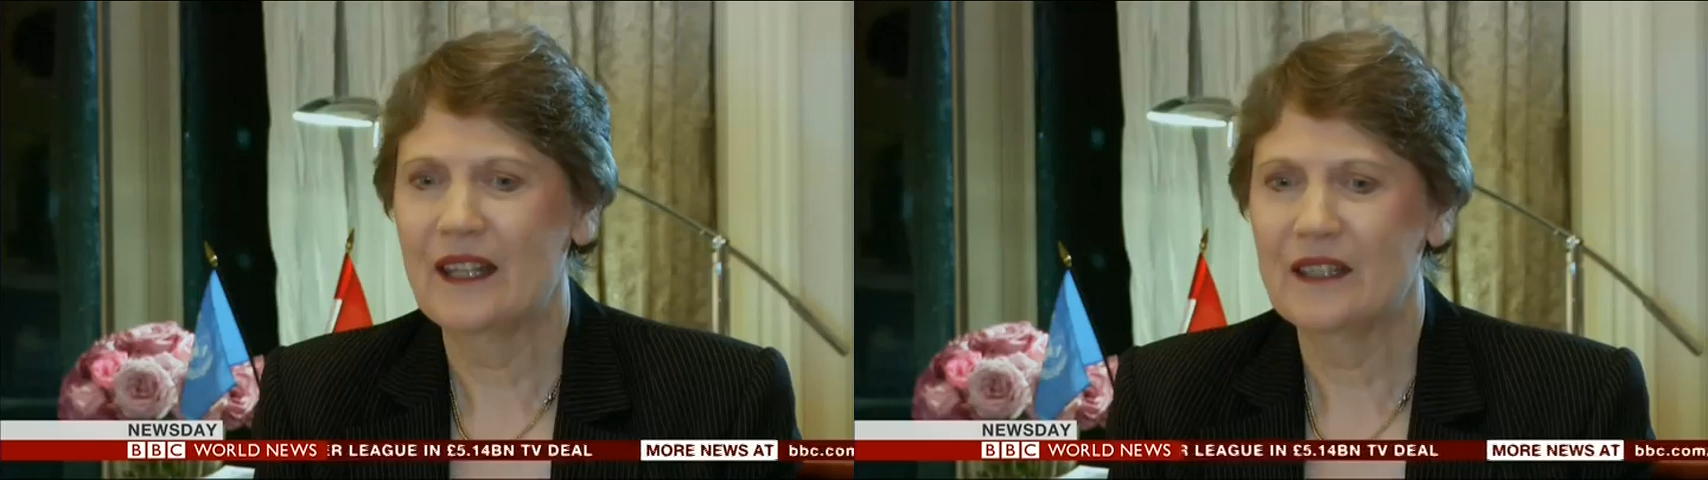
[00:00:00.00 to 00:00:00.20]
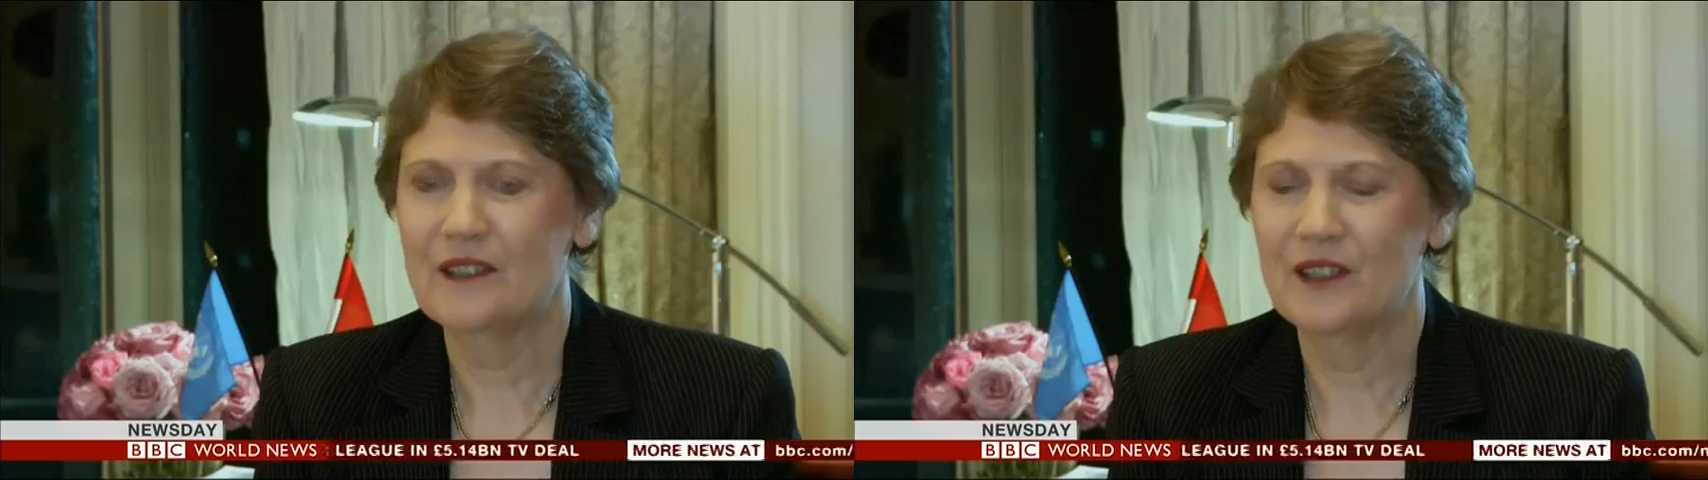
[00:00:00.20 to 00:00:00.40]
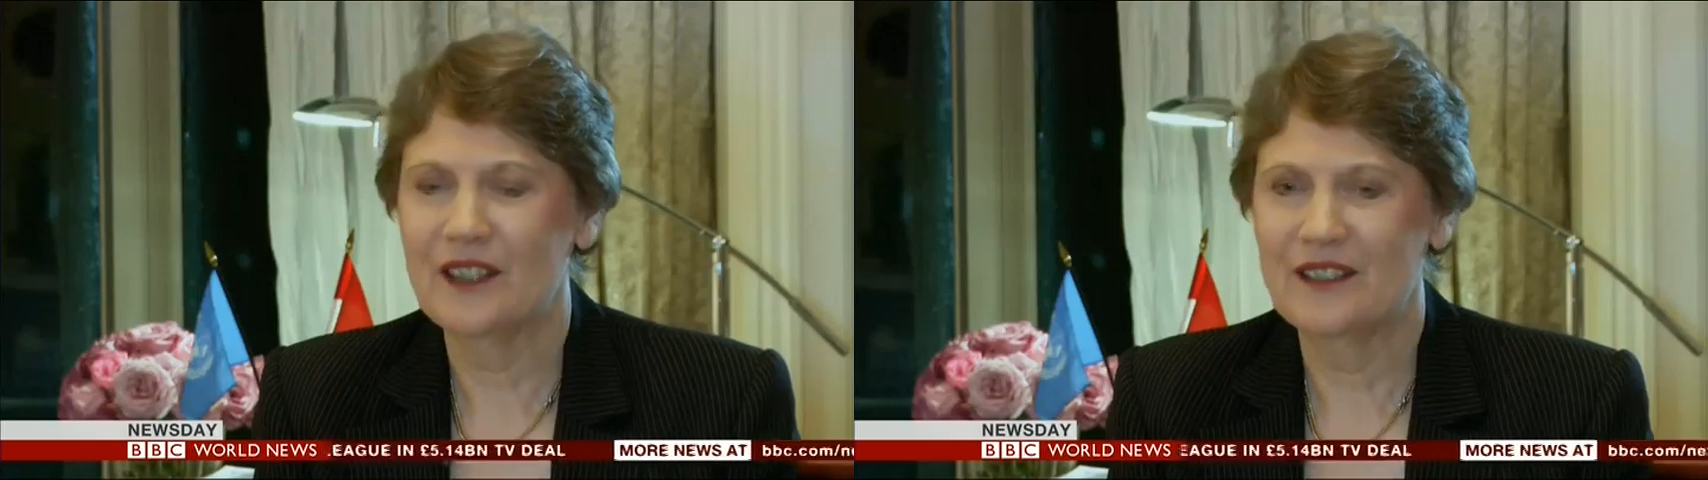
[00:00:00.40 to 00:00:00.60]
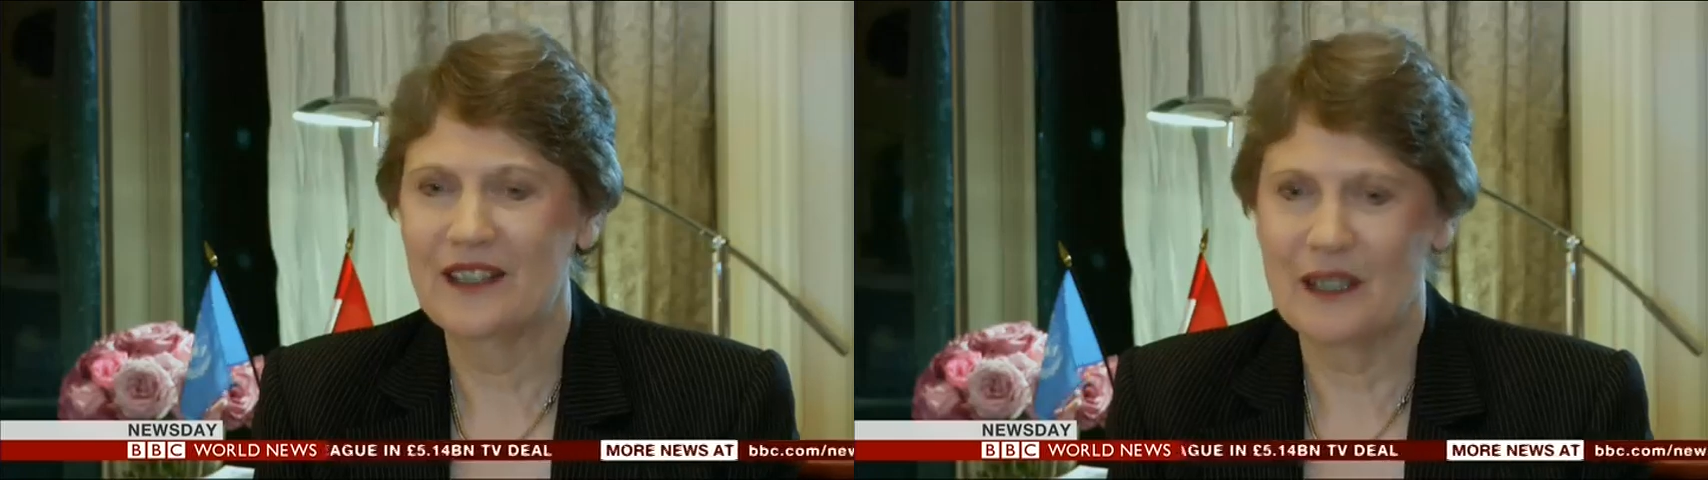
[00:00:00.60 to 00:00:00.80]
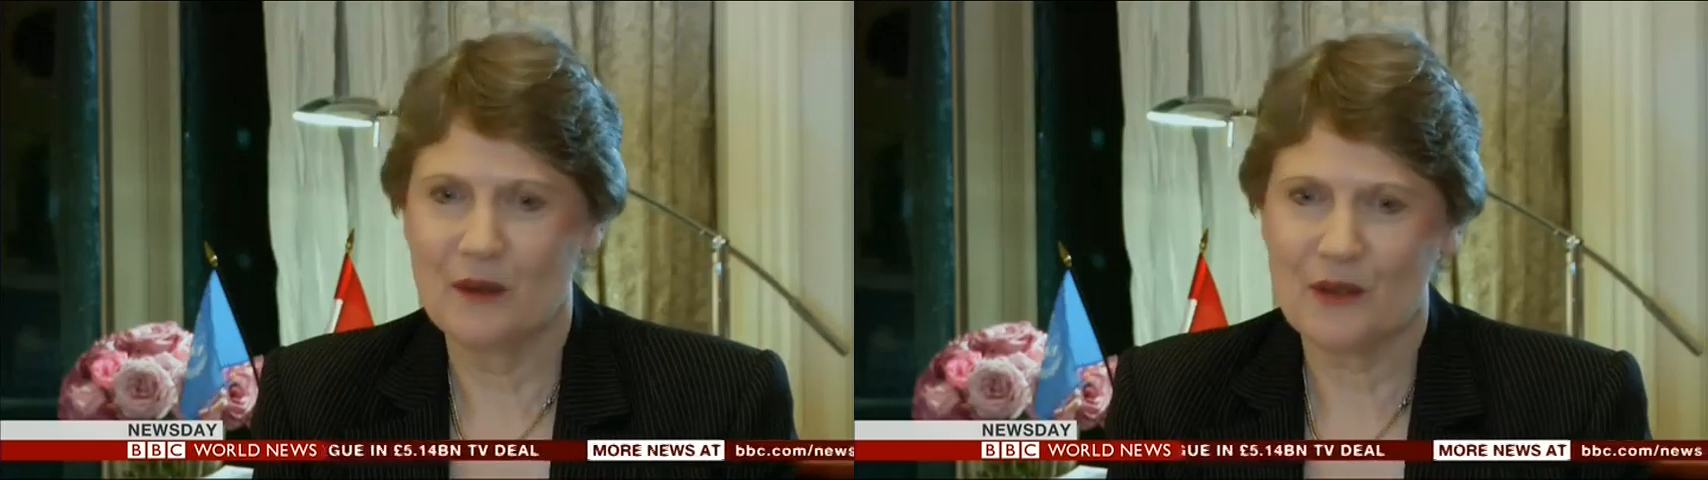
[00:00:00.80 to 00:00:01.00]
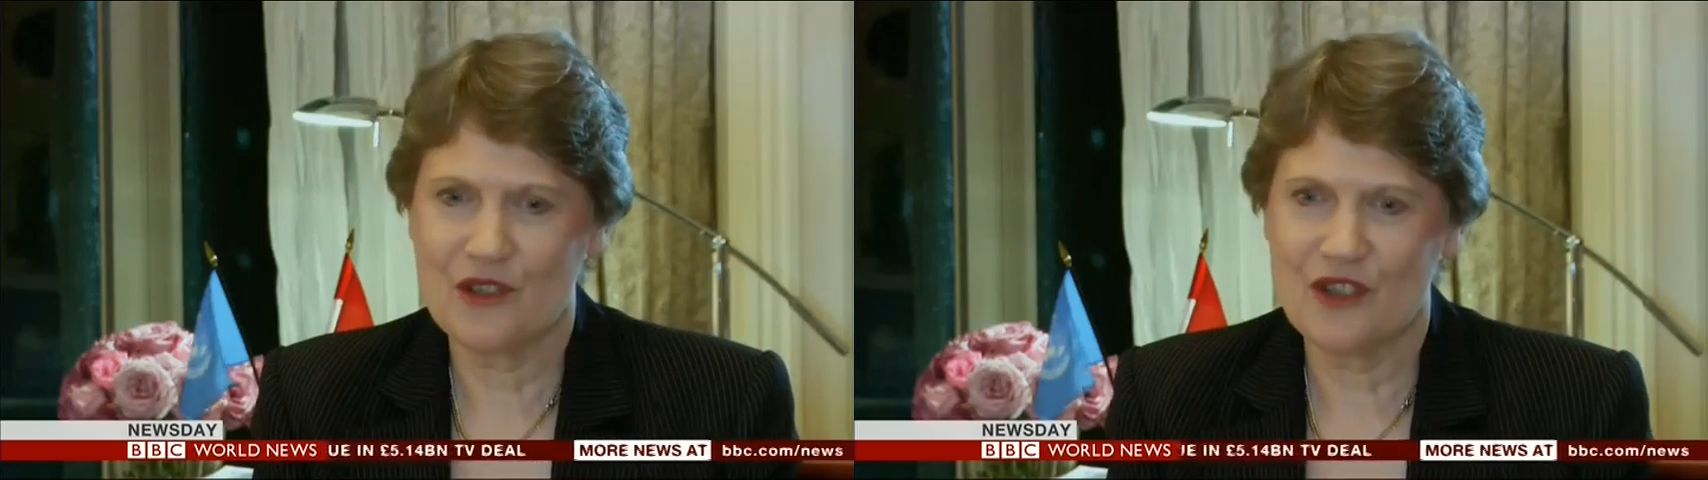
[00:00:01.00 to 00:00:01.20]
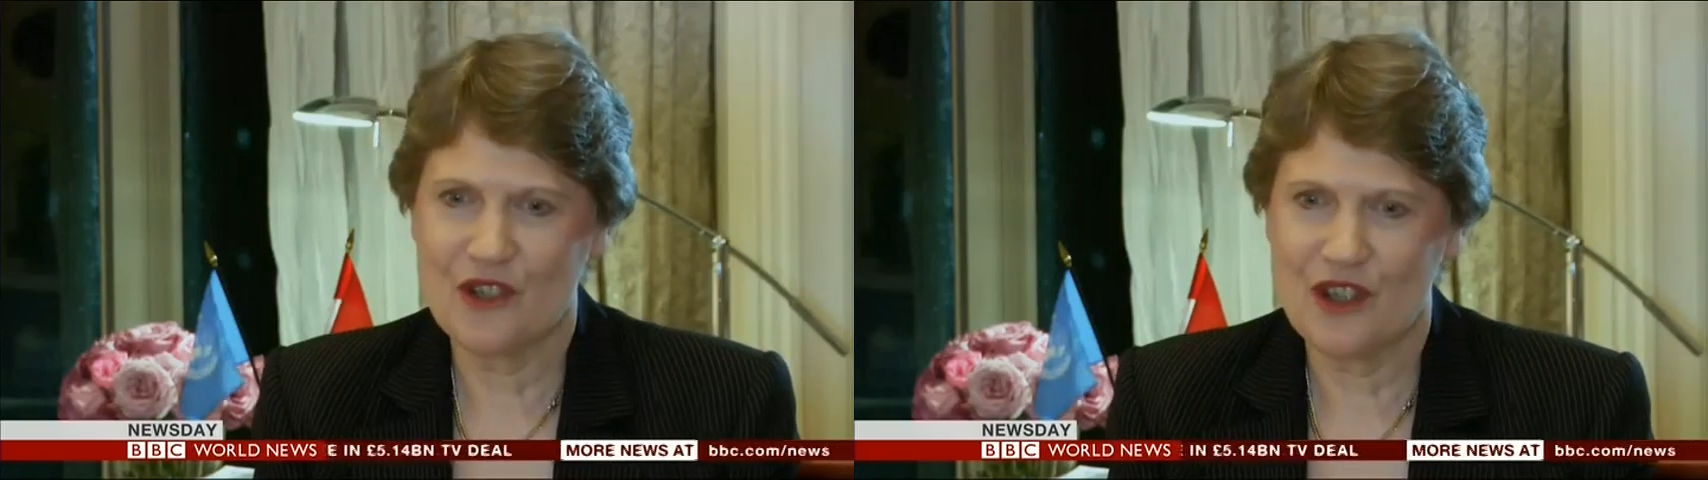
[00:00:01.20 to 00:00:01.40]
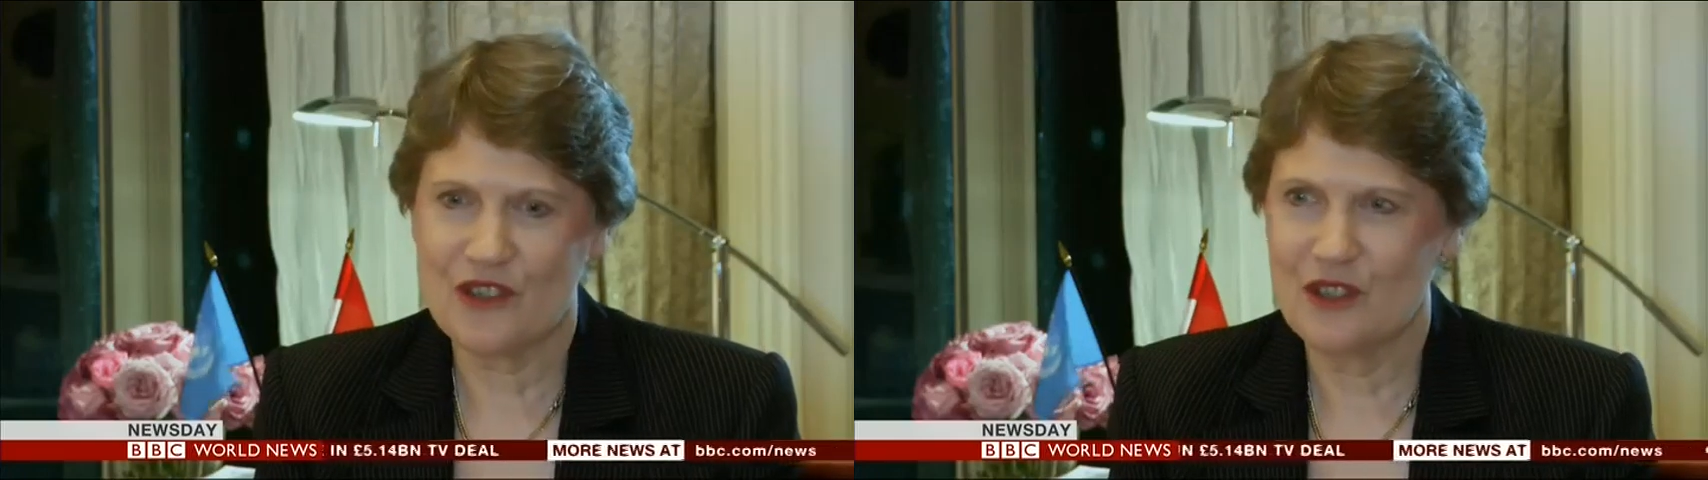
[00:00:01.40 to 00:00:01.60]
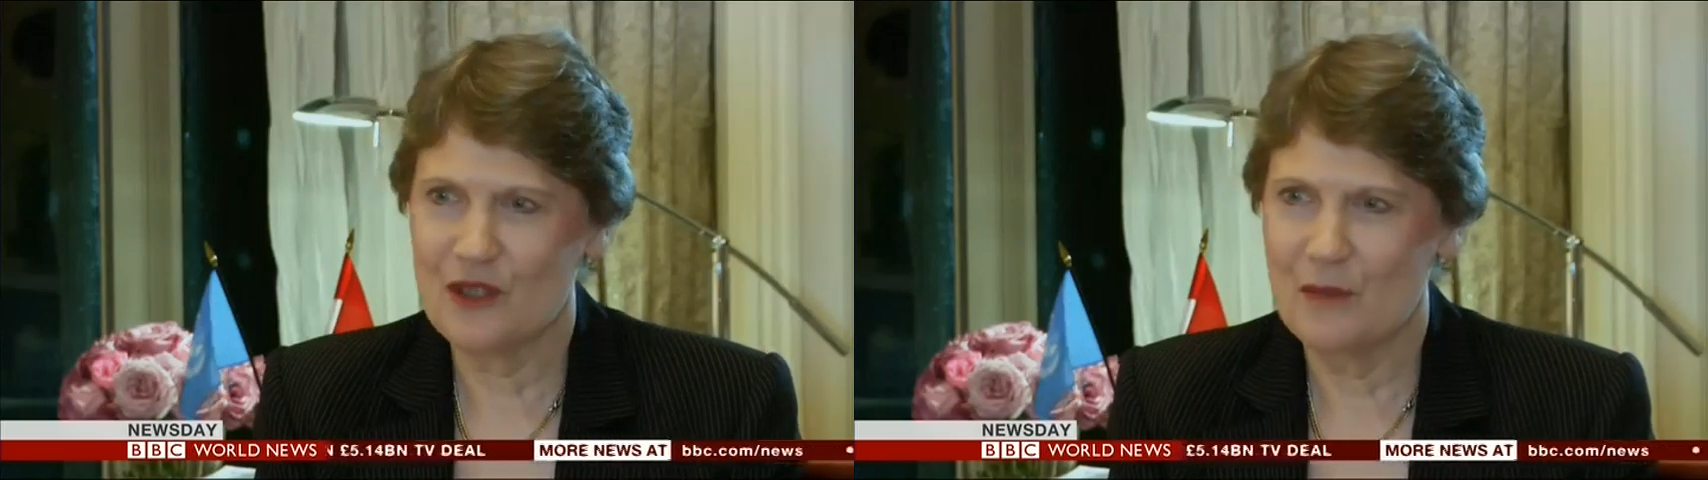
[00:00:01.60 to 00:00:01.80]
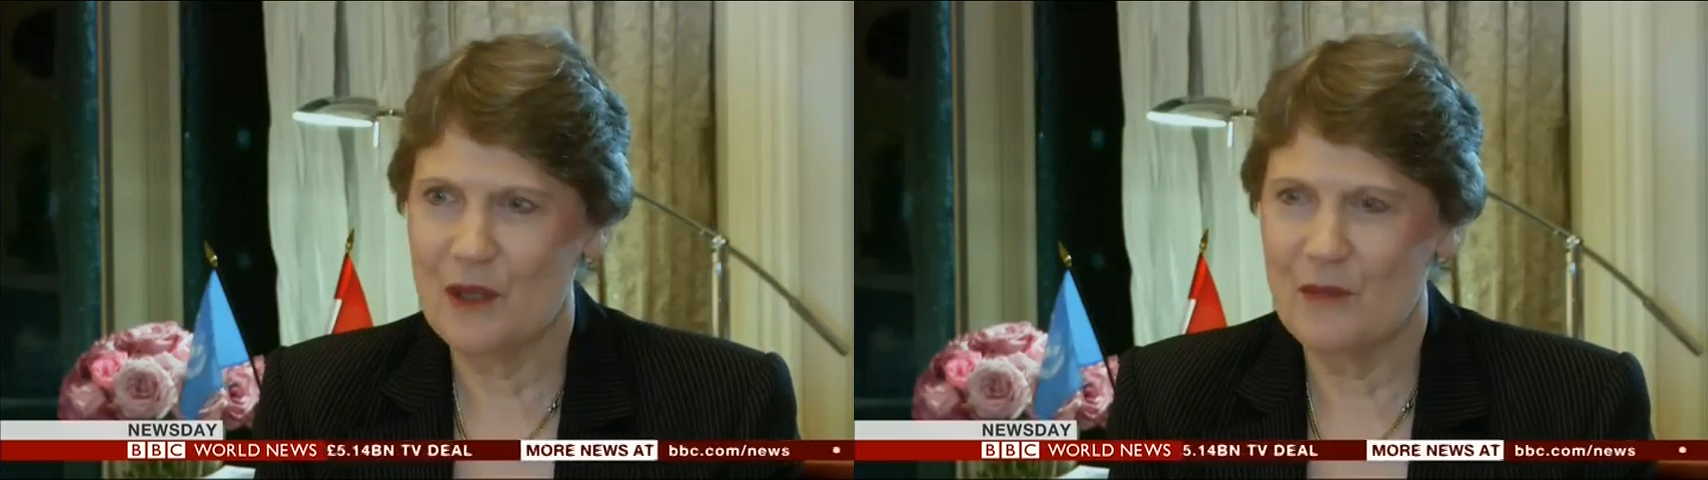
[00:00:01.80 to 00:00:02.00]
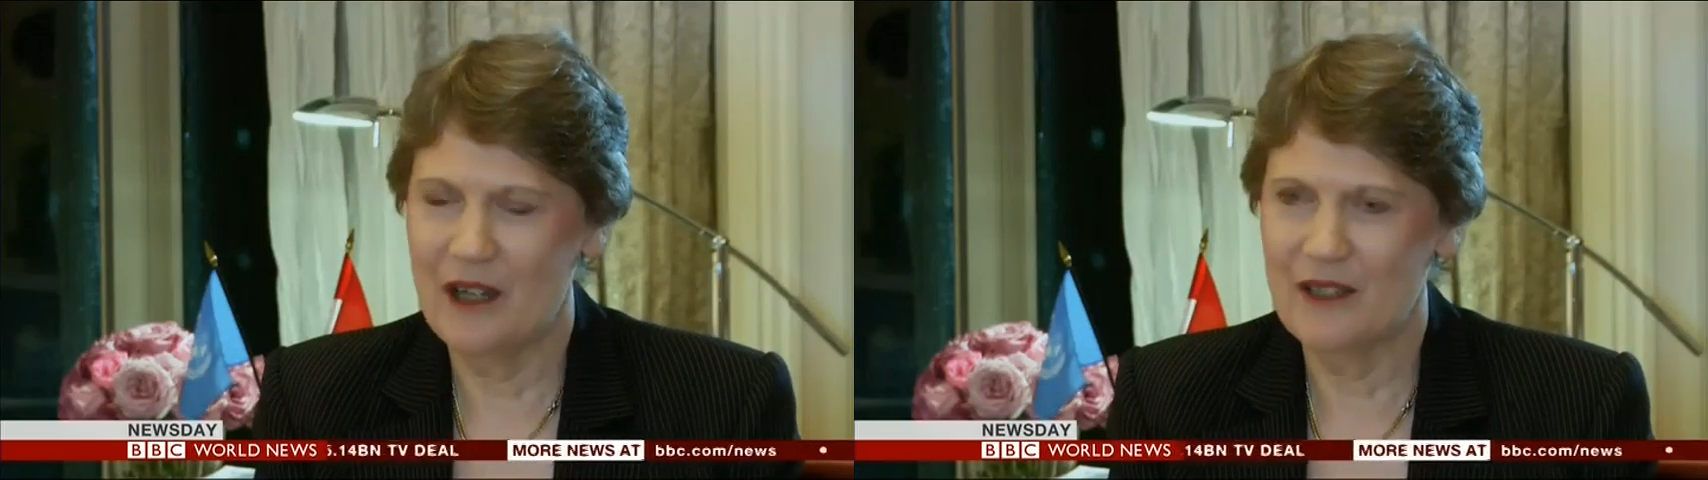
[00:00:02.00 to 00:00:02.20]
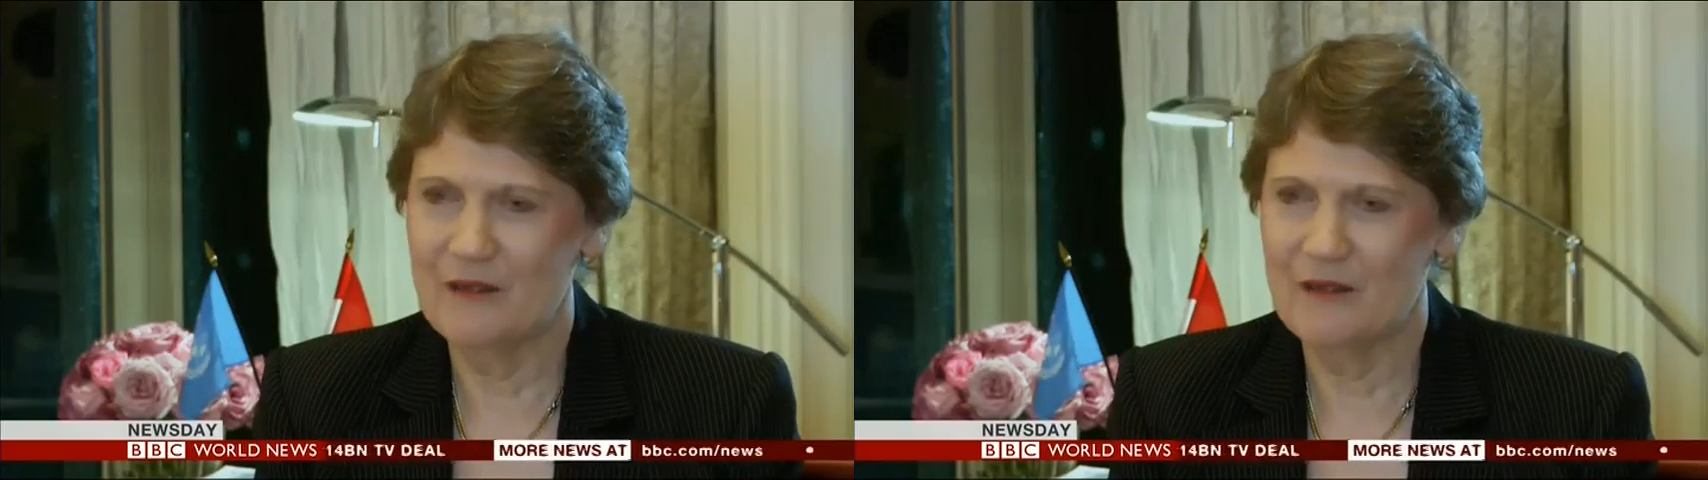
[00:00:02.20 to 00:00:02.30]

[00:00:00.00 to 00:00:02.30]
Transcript: And then it was suggested to me by